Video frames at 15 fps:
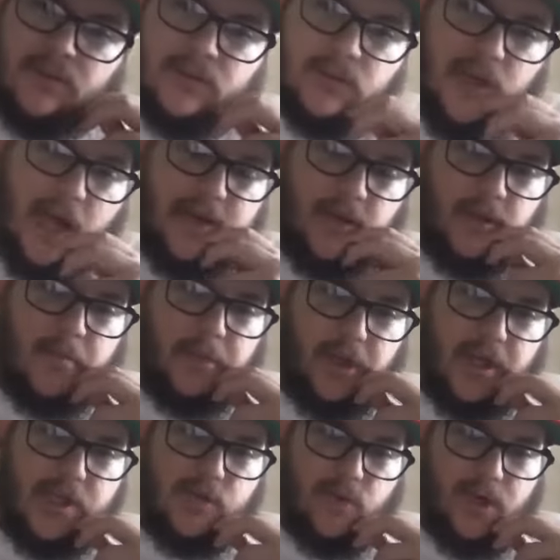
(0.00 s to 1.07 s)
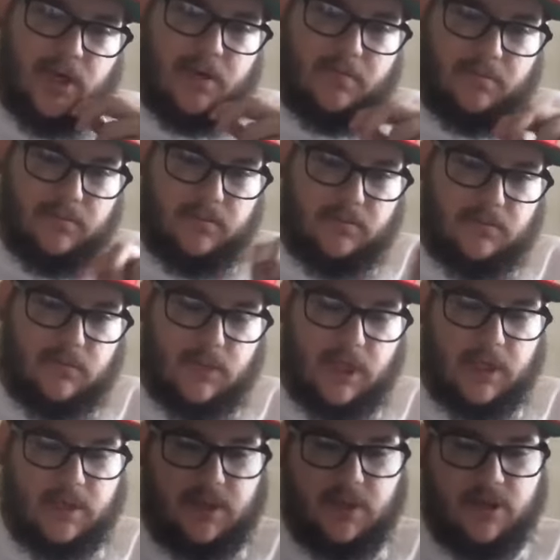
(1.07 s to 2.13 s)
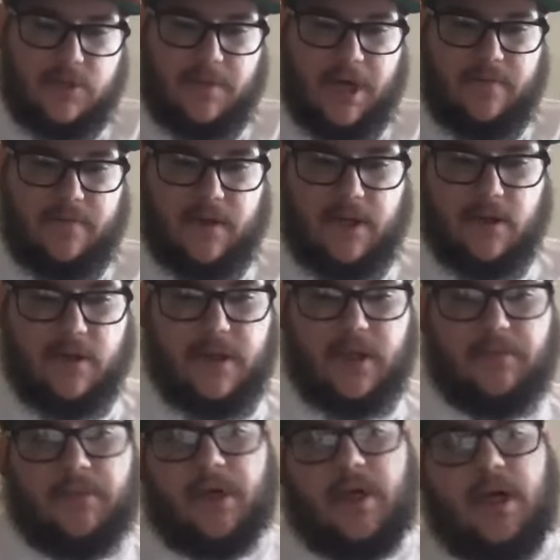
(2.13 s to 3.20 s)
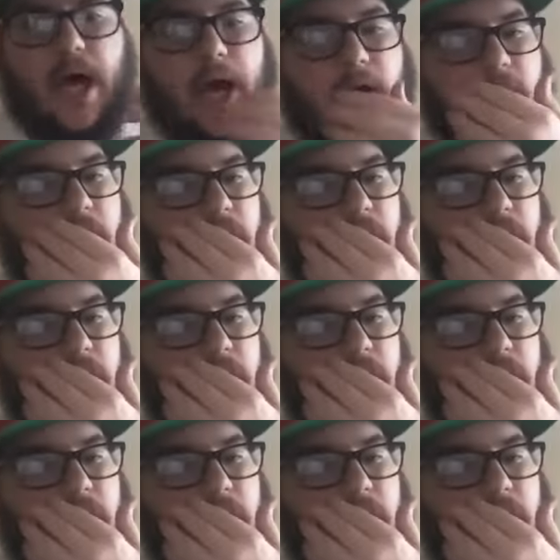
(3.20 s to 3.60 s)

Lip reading: I know the plays went up on Spotify and all that, but I don't know